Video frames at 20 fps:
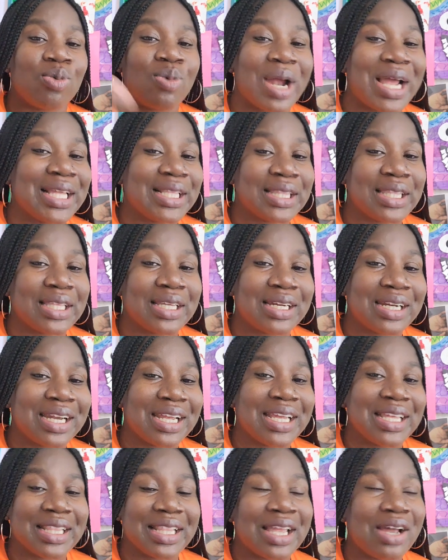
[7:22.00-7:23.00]
right there
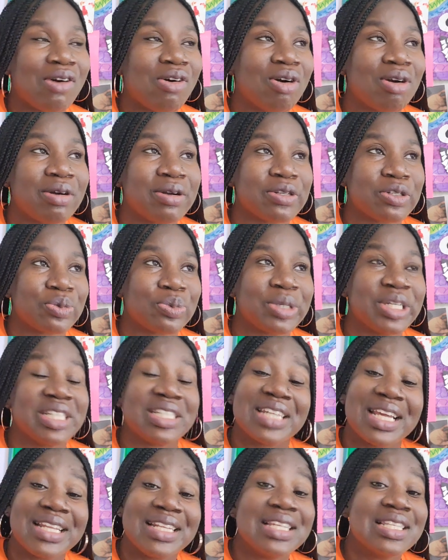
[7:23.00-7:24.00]
at arm's
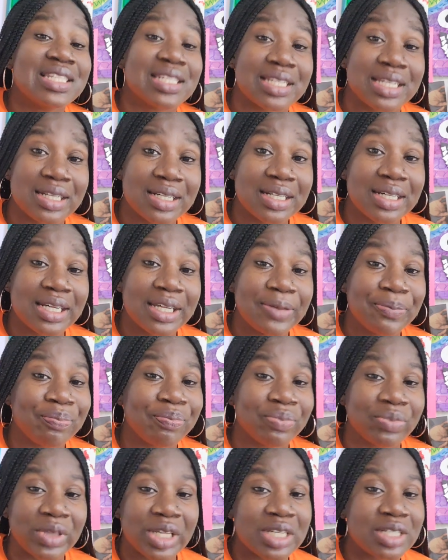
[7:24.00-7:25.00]
reach, and it's good.
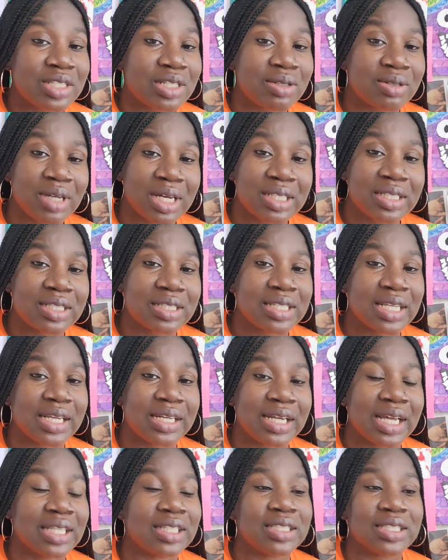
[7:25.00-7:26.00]
There's no knock to
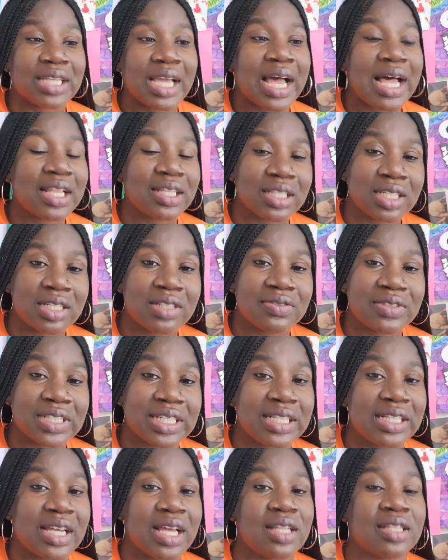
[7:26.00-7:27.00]
technology. I love
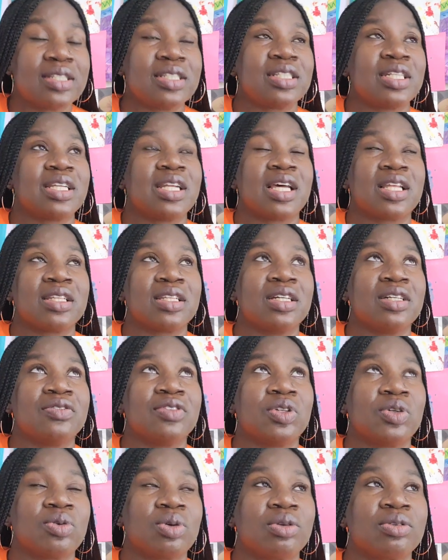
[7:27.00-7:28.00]
technology and I love
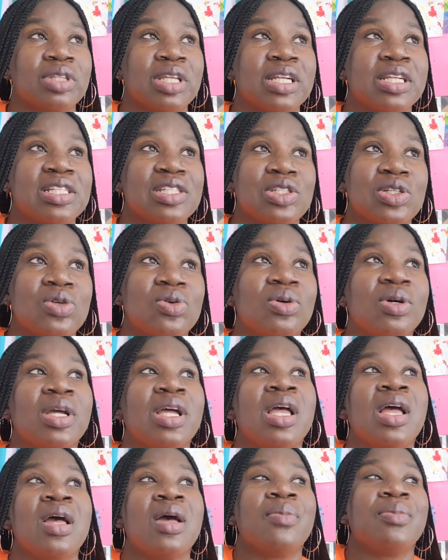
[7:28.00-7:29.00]
the growth that it's going,
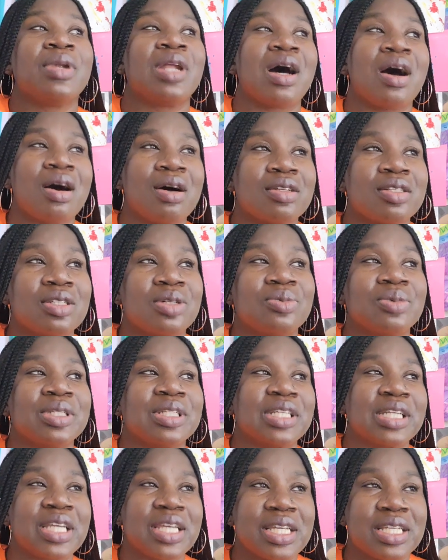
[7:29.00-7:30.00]
but I also want
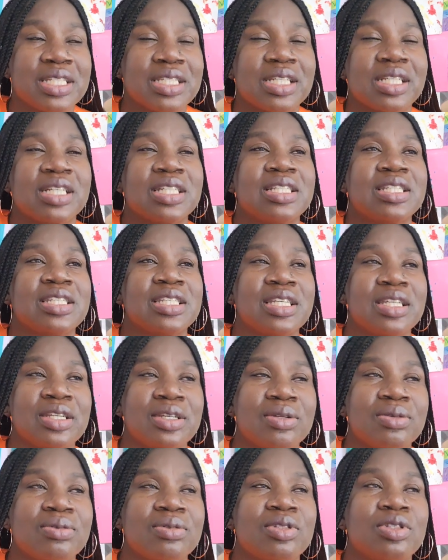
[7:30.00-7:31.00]
the kids to
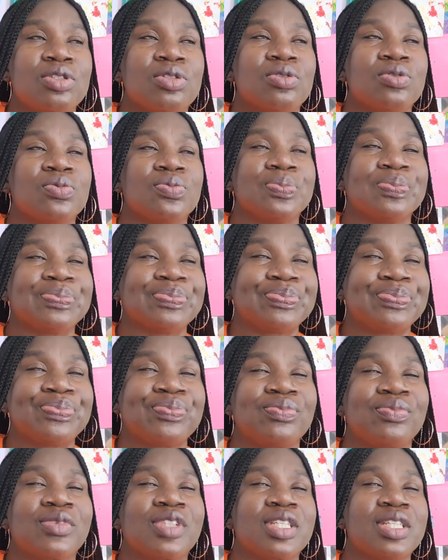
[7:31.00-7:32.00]
continue
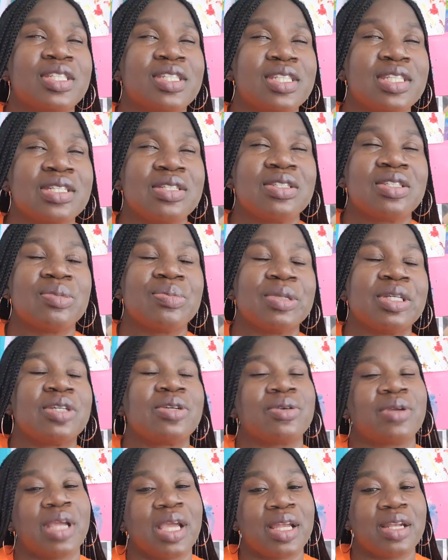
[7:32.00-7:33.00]
to be
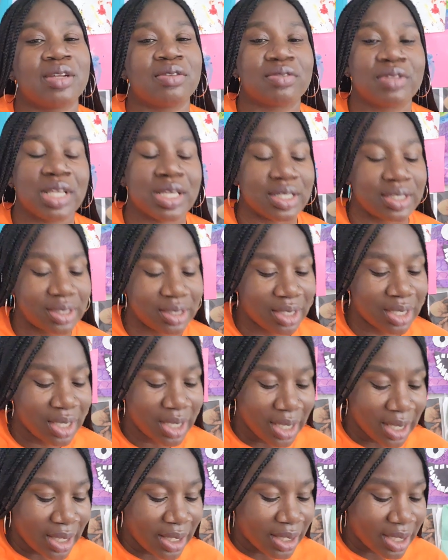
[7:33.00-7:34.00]
creative.
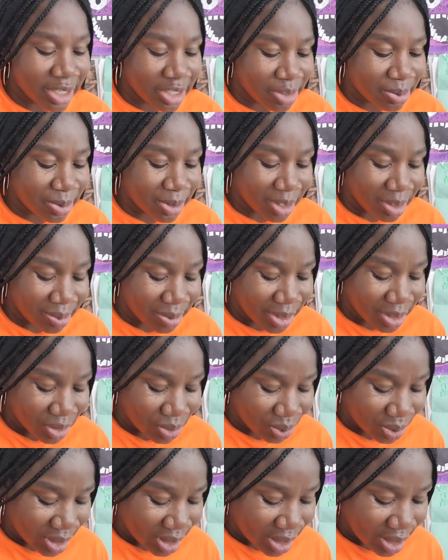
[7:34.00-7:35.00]
That's pretty
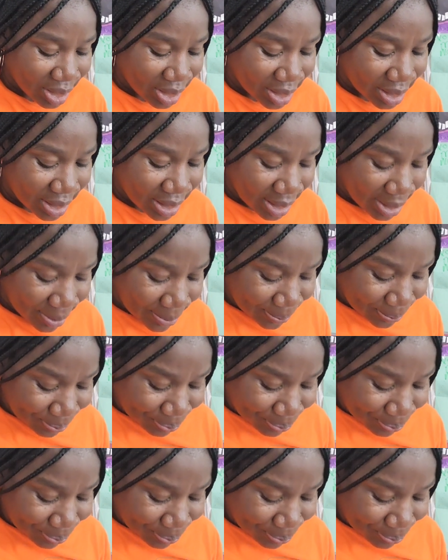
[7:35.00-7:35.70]
much what it is.